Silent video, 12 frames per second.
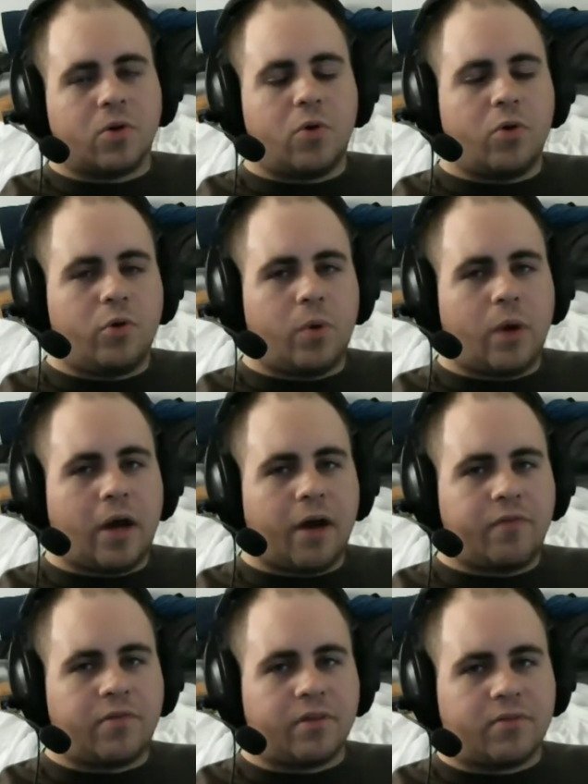who do you
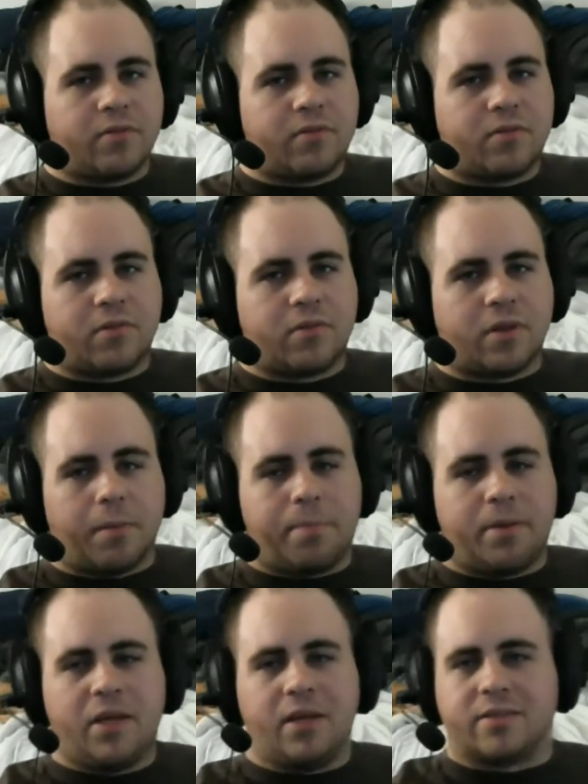have to
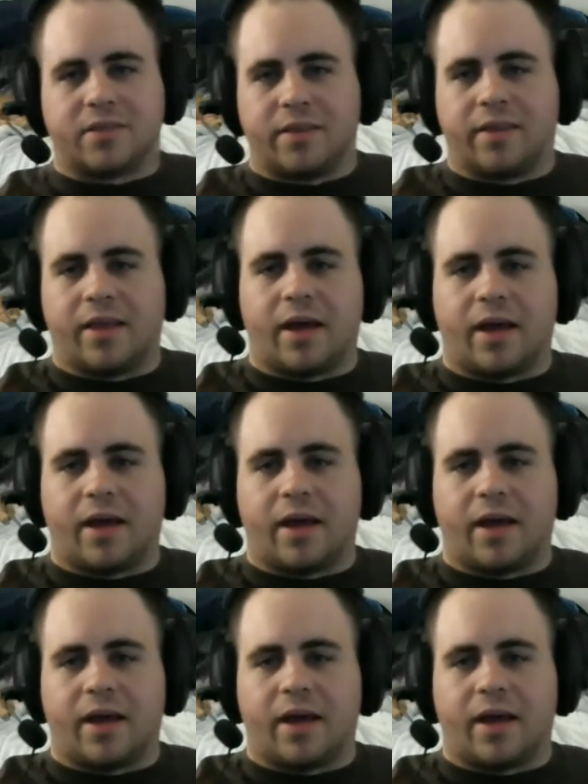appease in